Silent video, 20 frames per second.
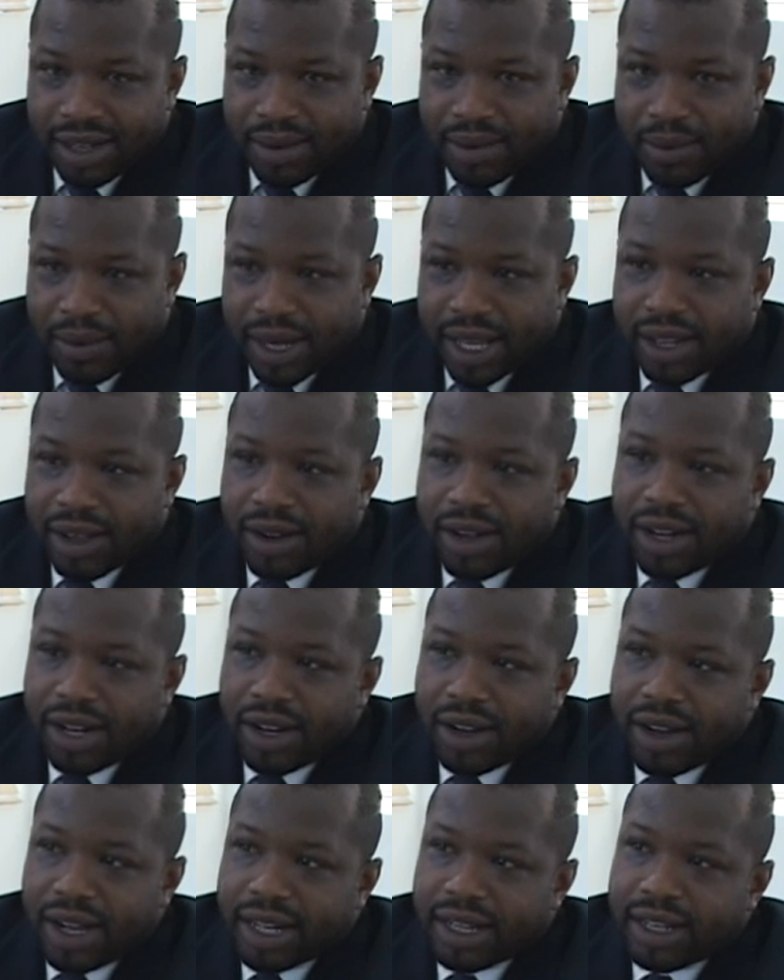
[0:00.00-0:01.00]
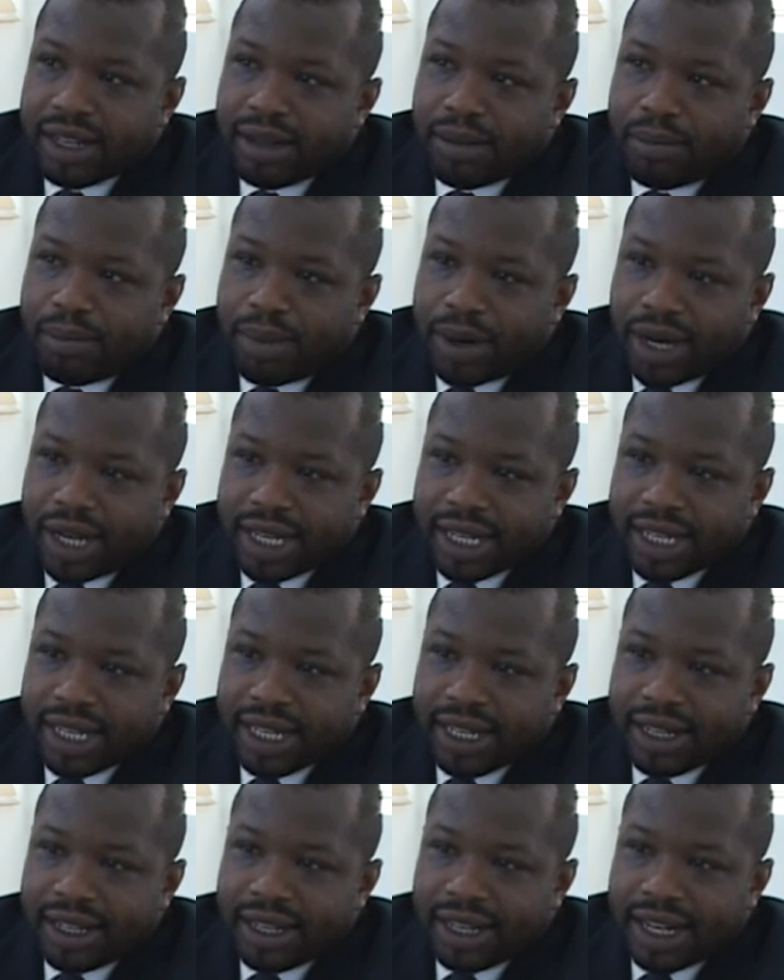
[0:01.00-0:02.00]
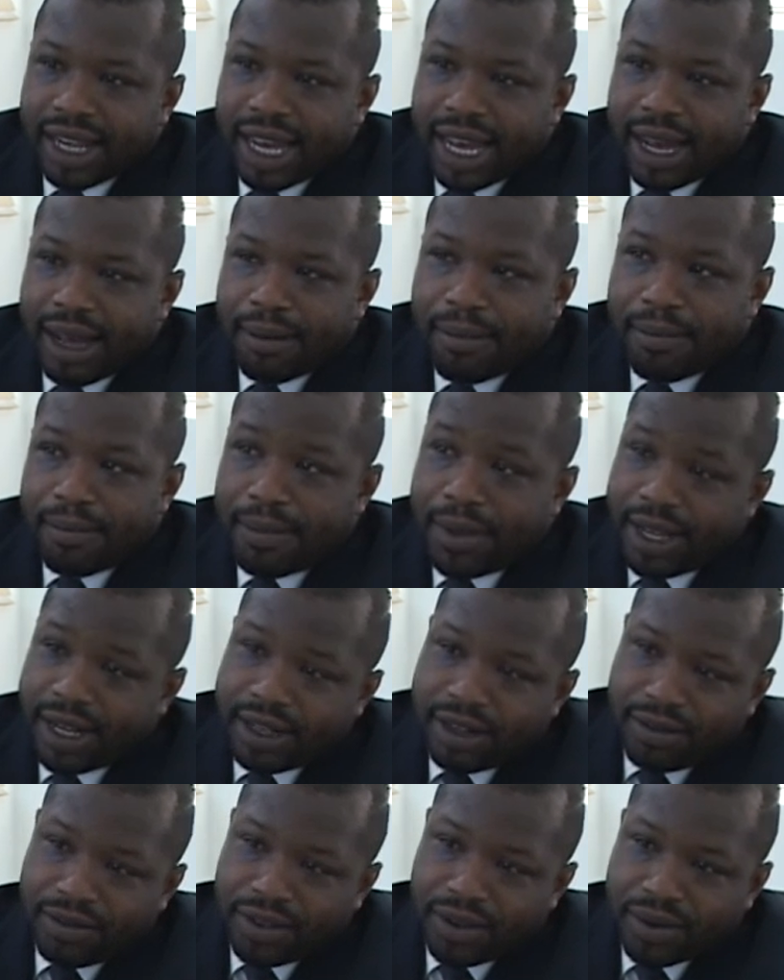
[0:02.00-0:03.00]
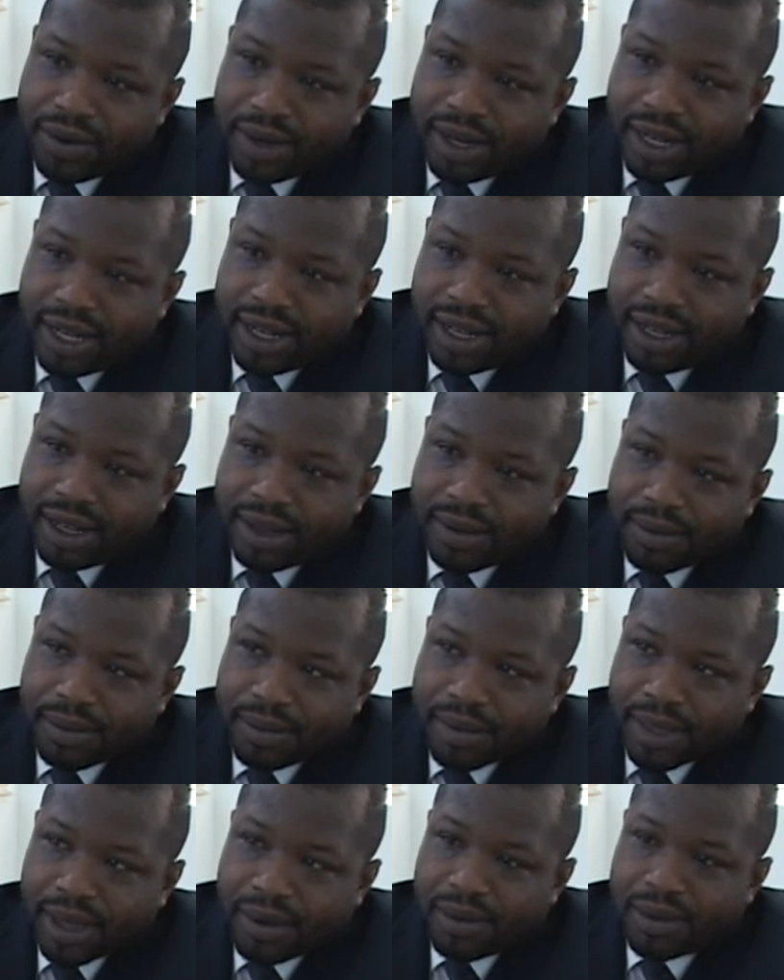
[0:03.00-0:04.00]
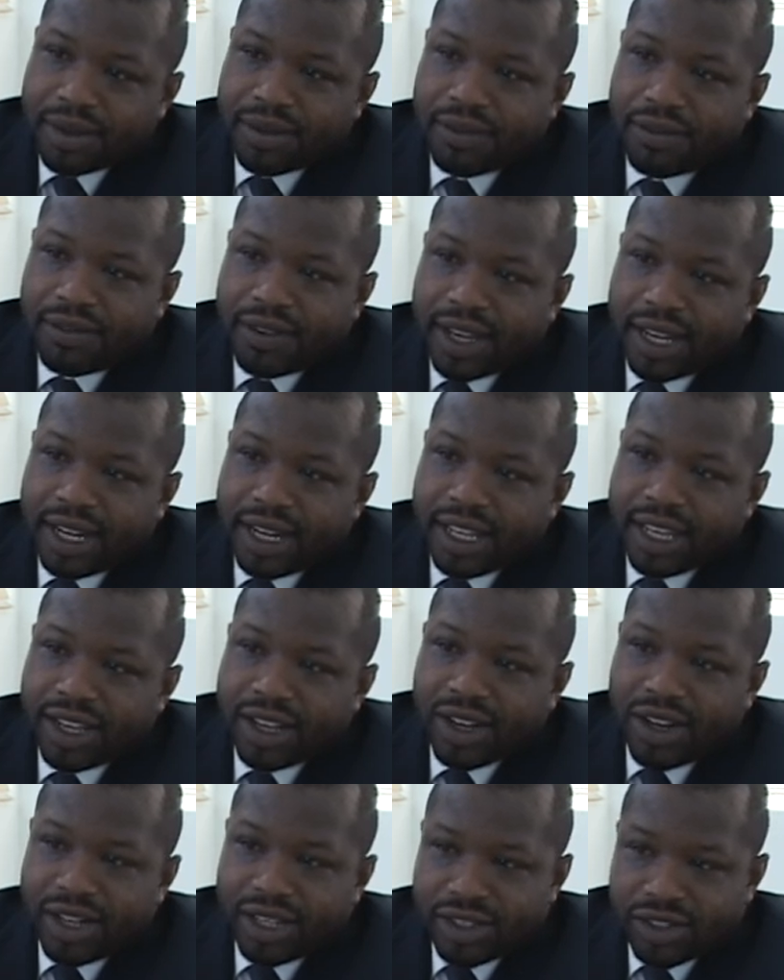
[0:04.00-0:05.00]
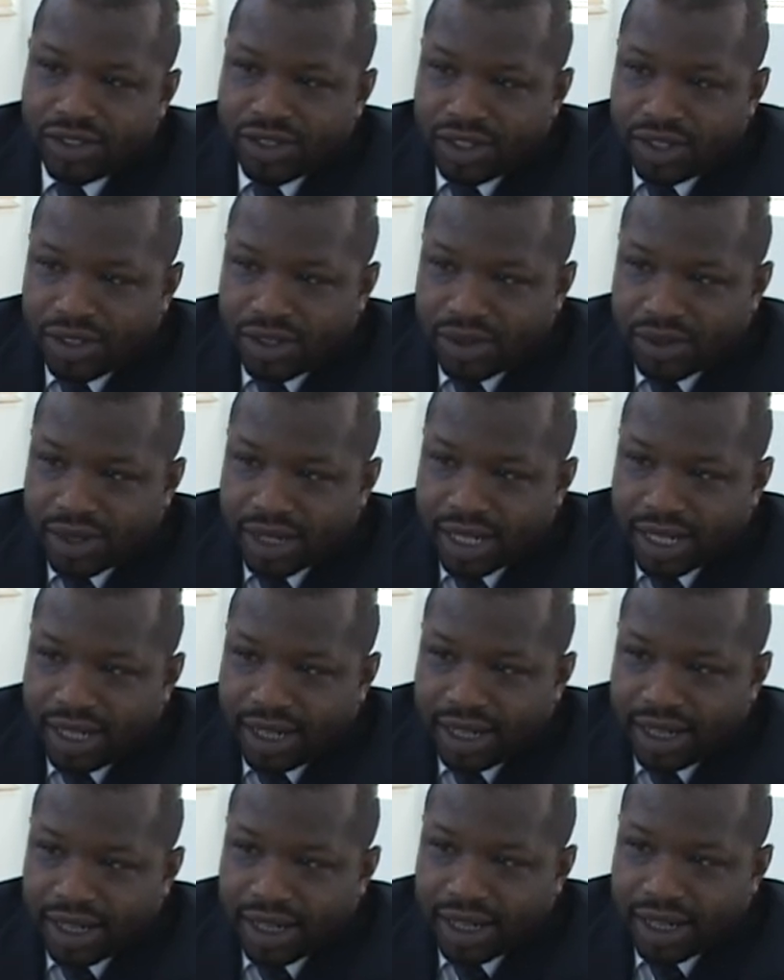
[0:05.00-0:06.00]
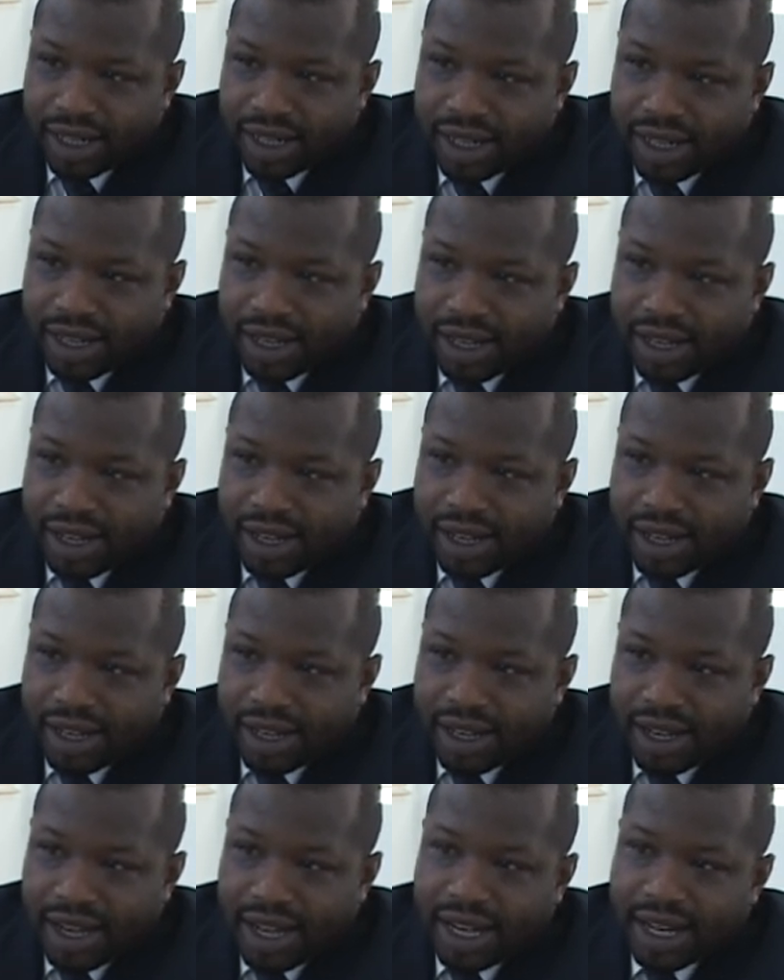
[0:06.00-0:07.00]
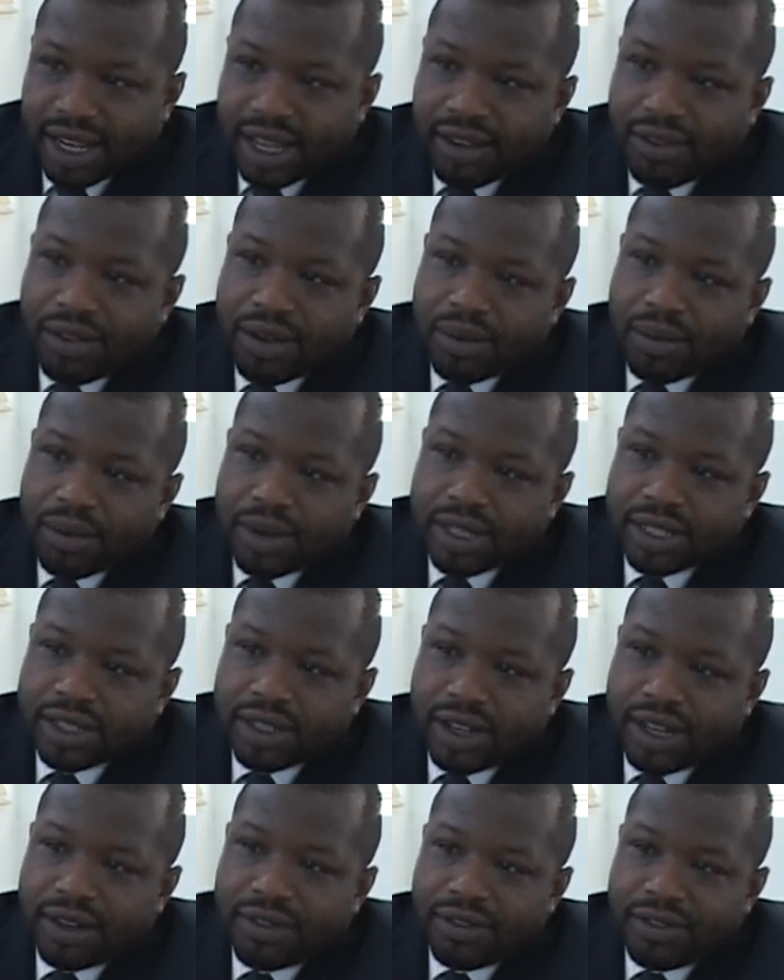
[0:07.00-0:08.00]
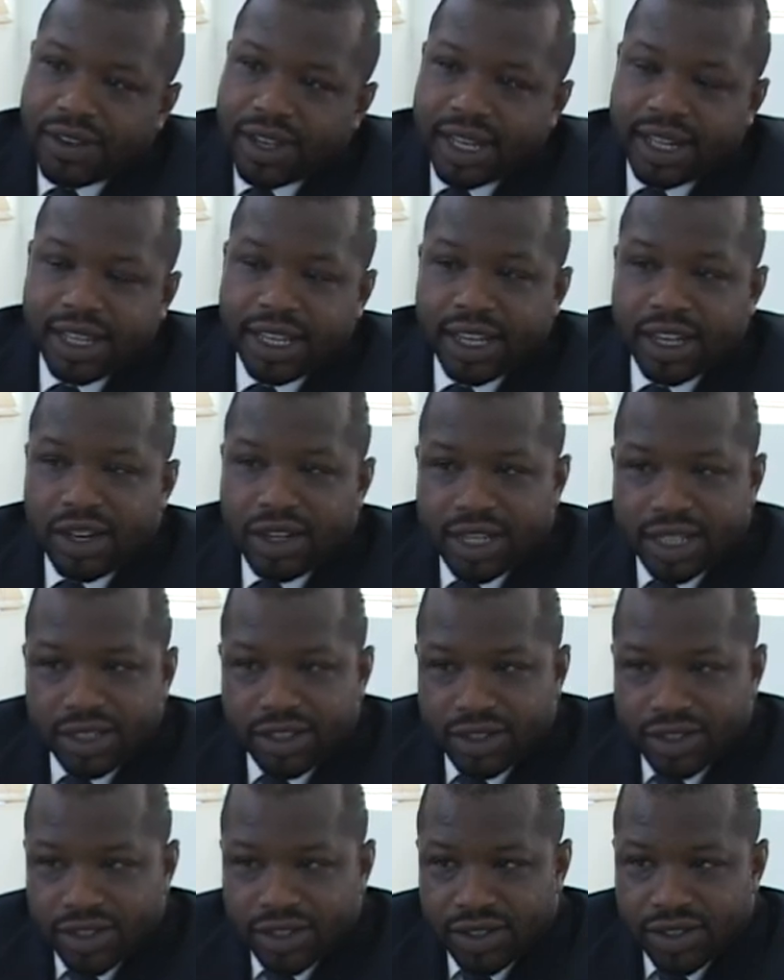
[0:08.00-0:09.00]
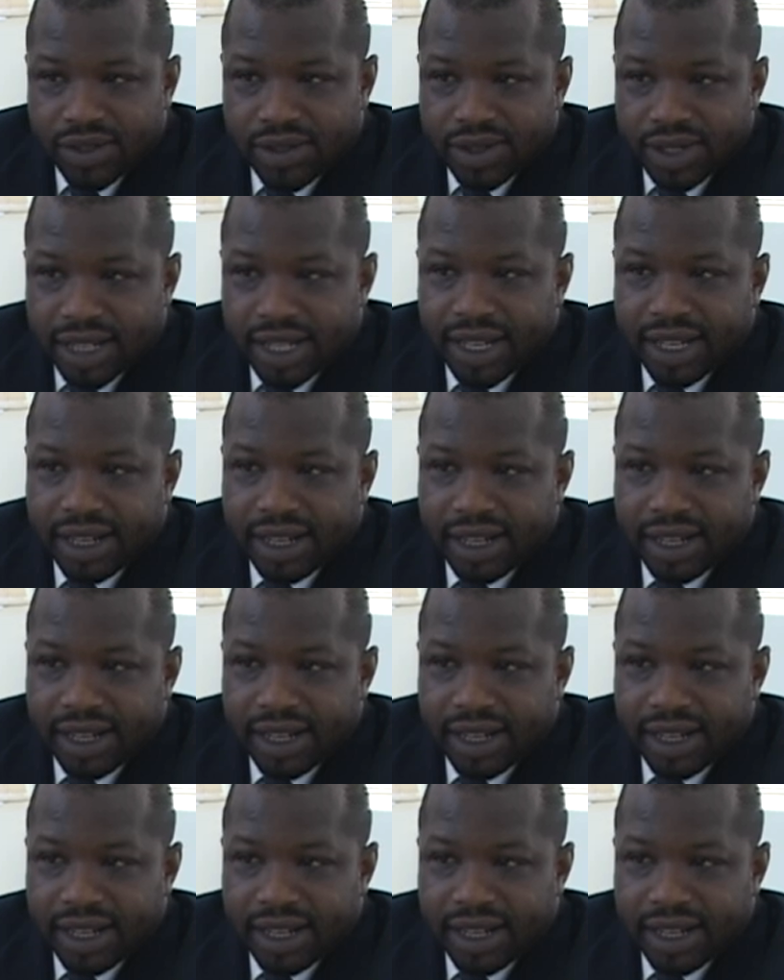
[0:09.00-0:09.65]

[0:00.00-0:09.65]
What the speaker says: whether or not the body that interviewed her was fairly constituted, and if it was not fairly constituted,